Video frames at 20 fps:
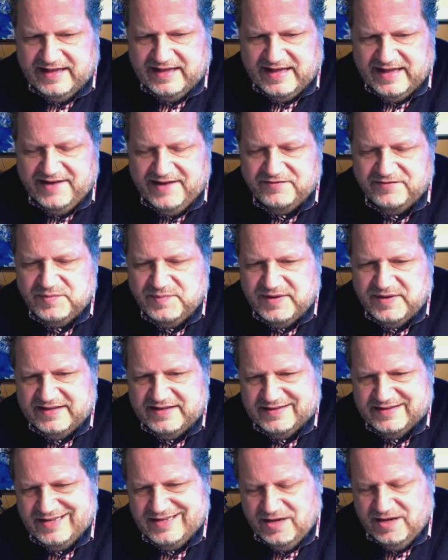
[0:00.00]
everybody
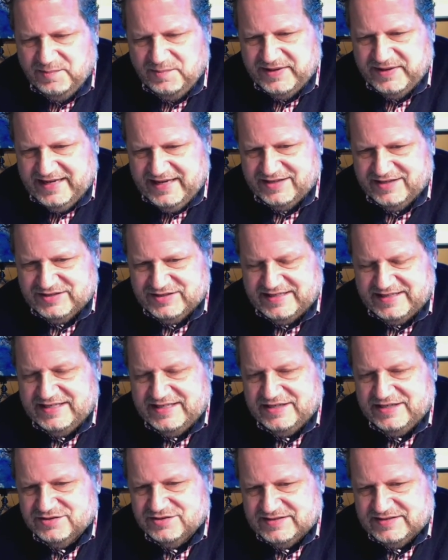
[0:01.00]
in the company actually
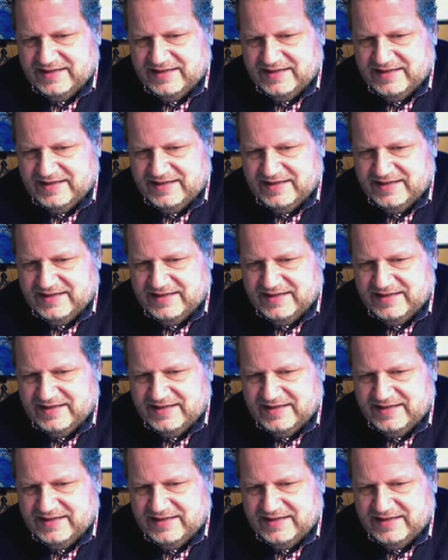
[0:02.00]
hears that.